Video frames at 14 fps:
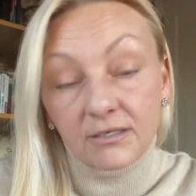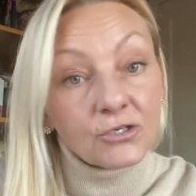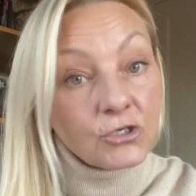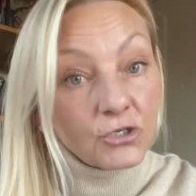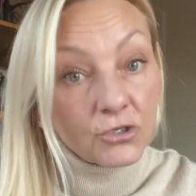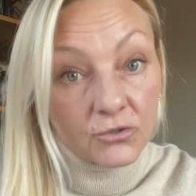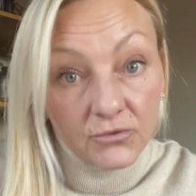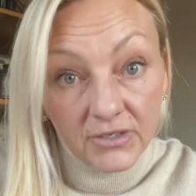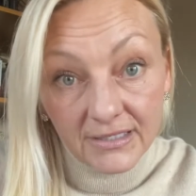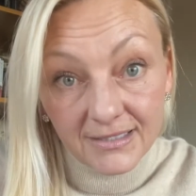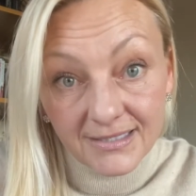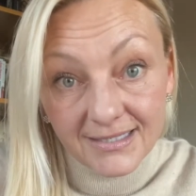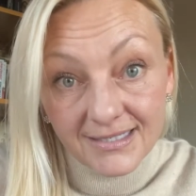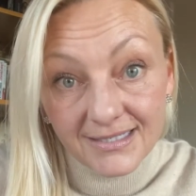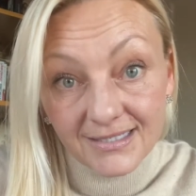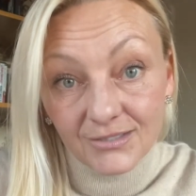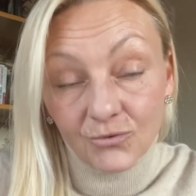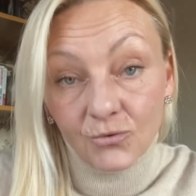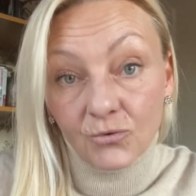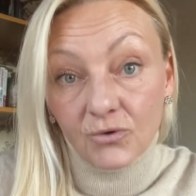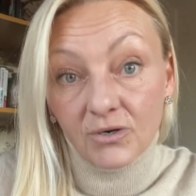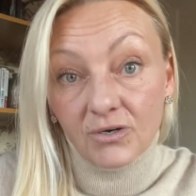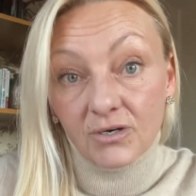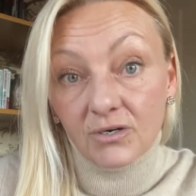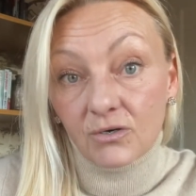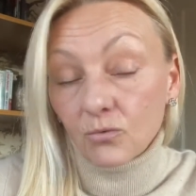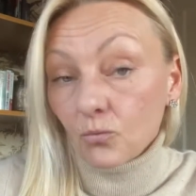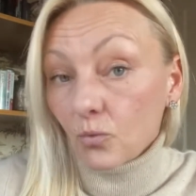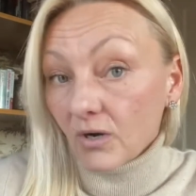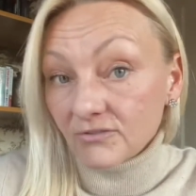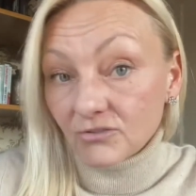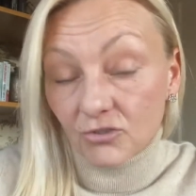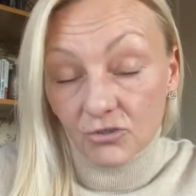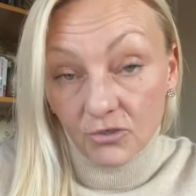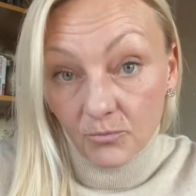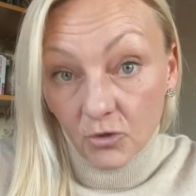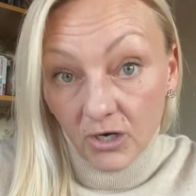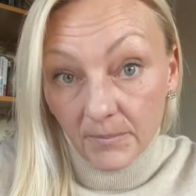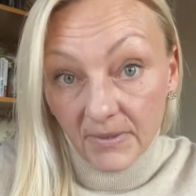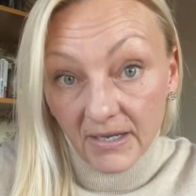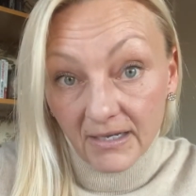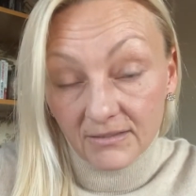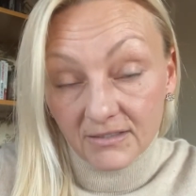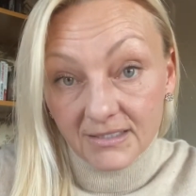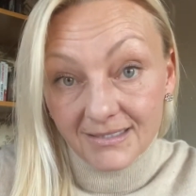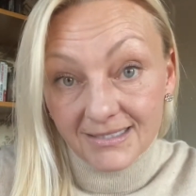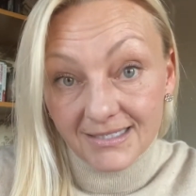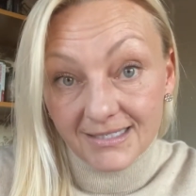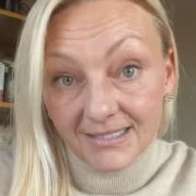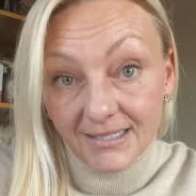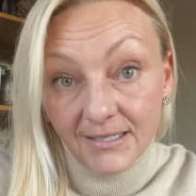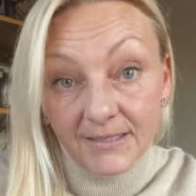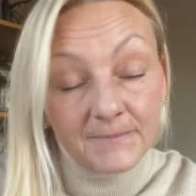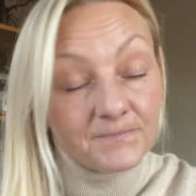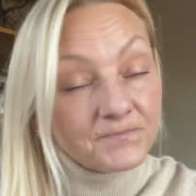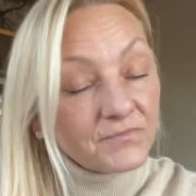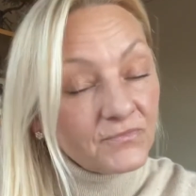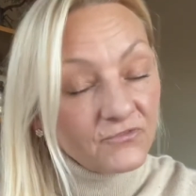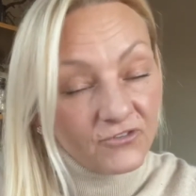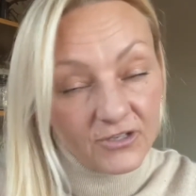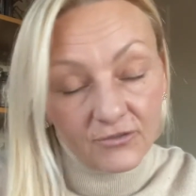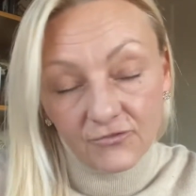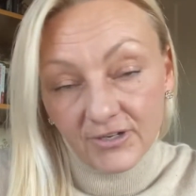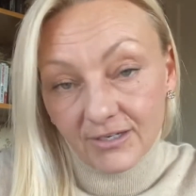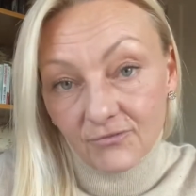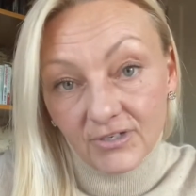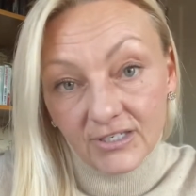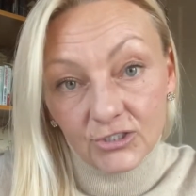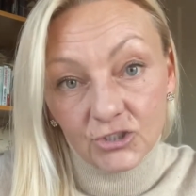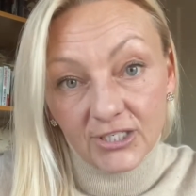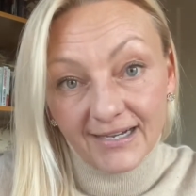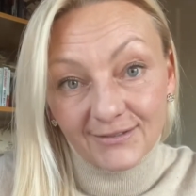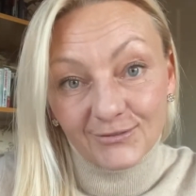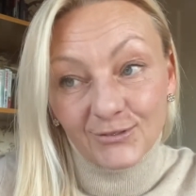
curious or want to know more about this, feel free to reach out.